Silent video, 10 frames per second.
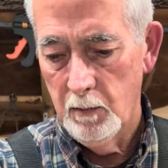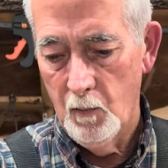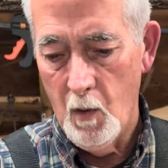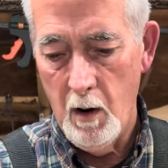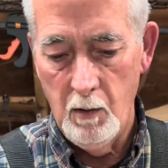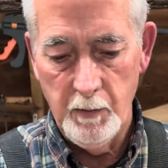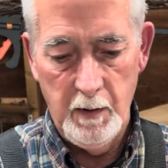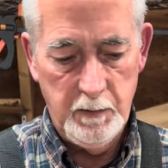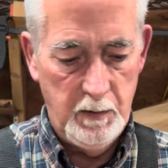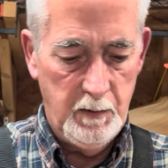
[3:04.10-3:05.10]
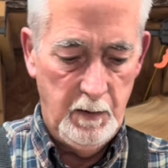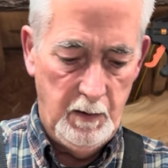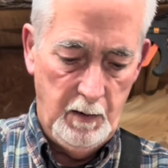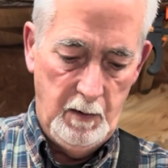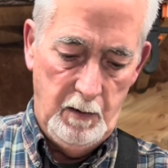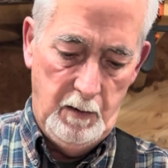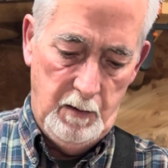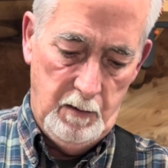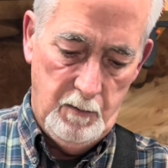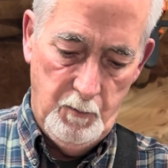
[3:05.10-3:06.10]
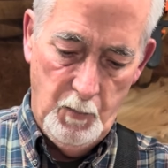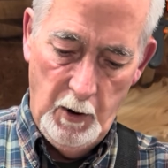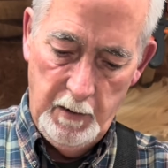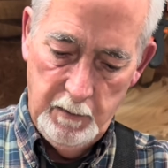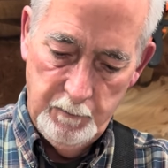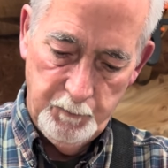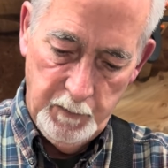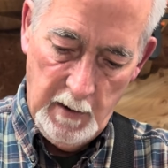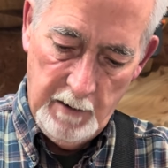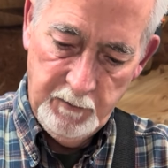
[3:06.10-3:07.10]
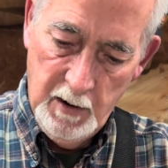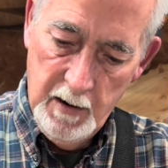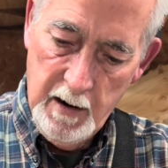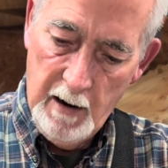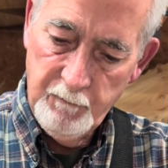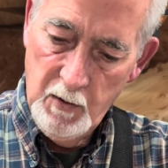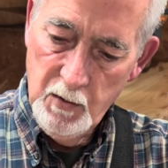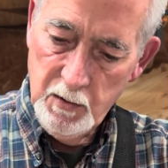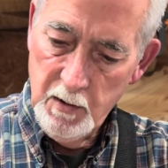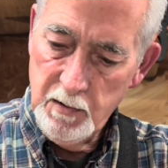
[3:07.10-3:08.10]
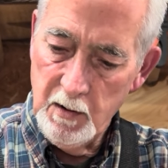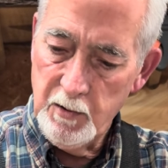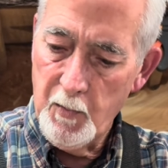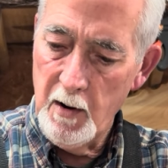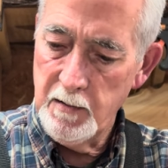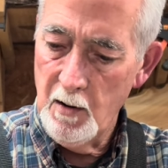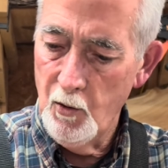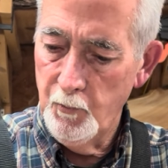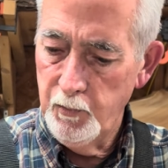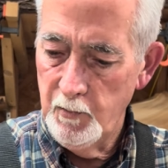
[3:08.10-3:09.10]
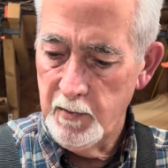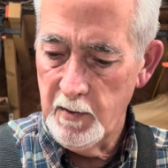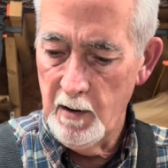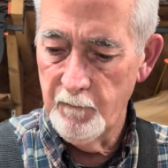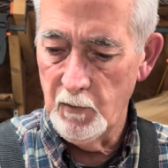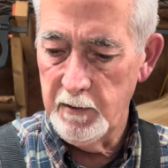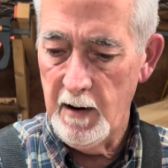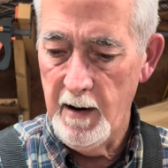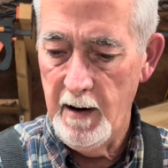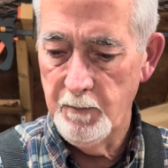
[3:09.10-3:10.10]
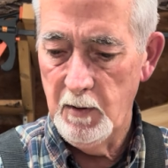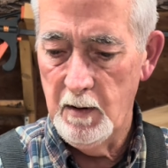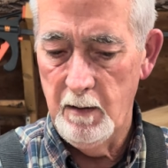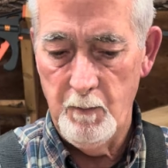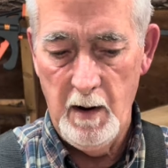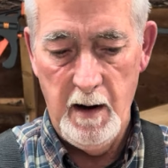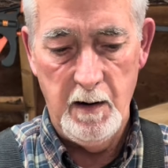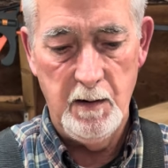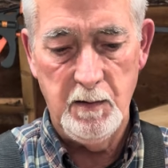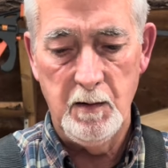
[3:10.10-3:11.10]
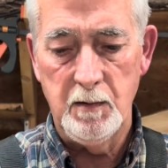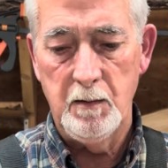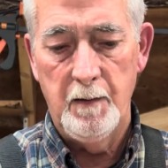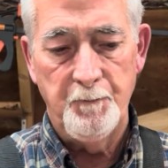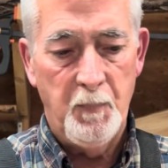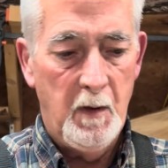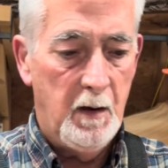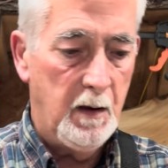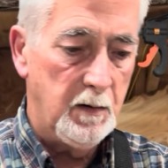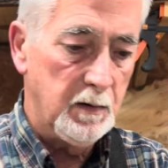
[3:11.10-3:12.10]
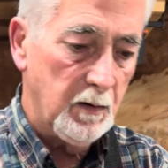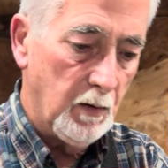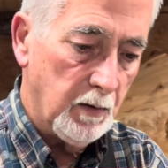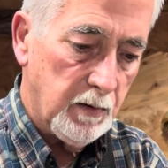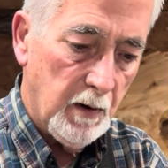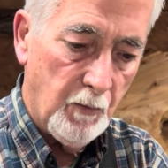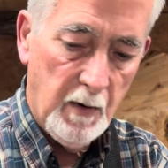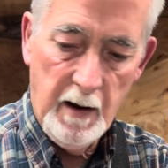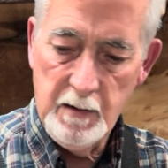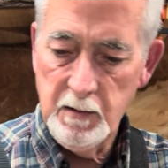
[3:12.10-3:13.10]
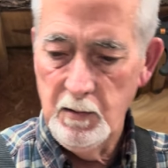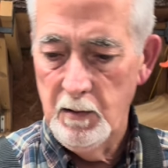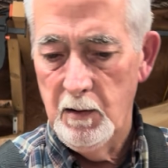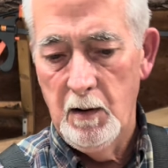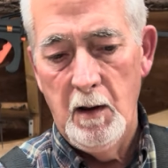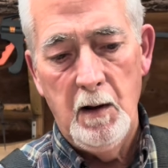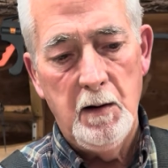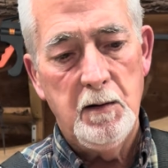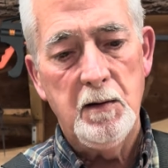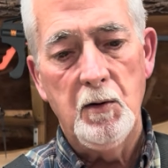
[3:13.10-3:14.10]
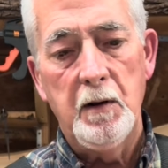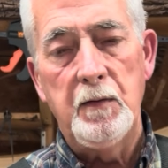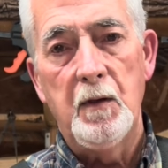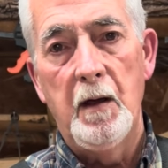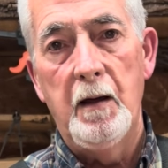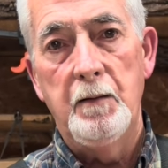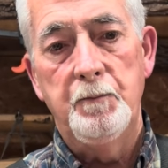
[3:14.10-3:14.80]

walnut, but I tell you, I've used this espresso several times, and man, it just looks so nice. Just look at that.